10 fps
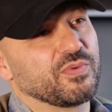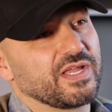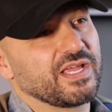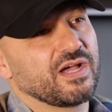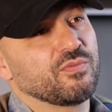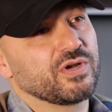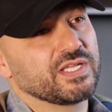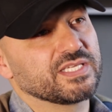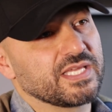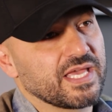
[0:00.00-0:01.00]
But it, I
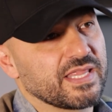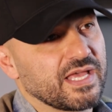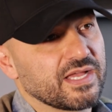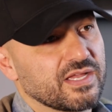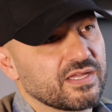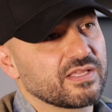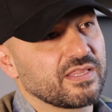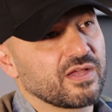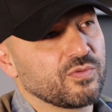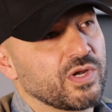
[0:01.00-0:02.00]
wanted to get that
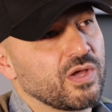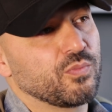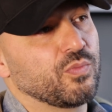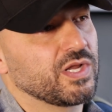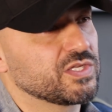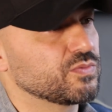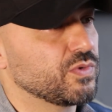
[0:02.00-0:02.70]
like when I when I